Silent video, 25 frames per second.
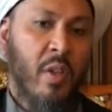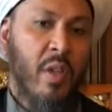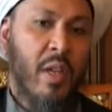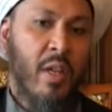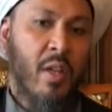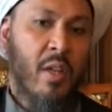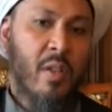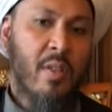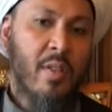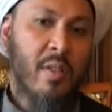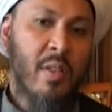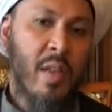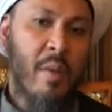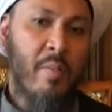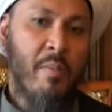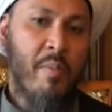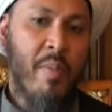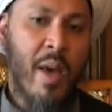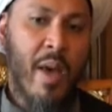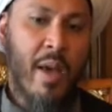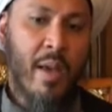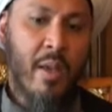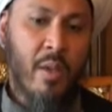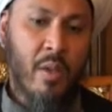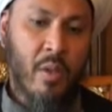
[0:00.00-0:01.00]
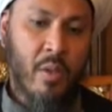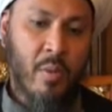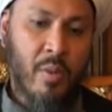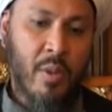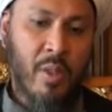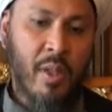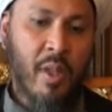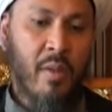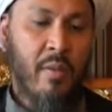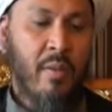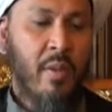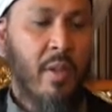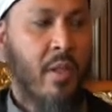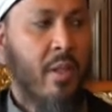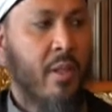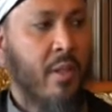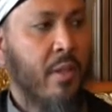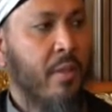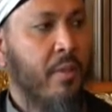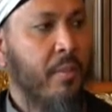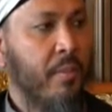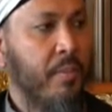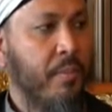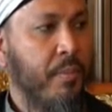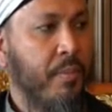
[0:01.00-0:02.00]
If you cannot step back, you will never
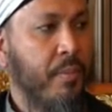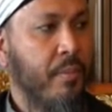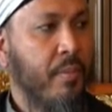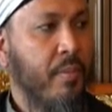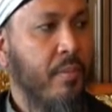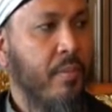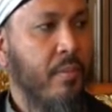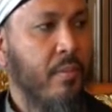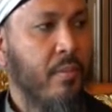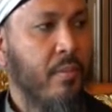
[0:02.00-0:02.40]
learn.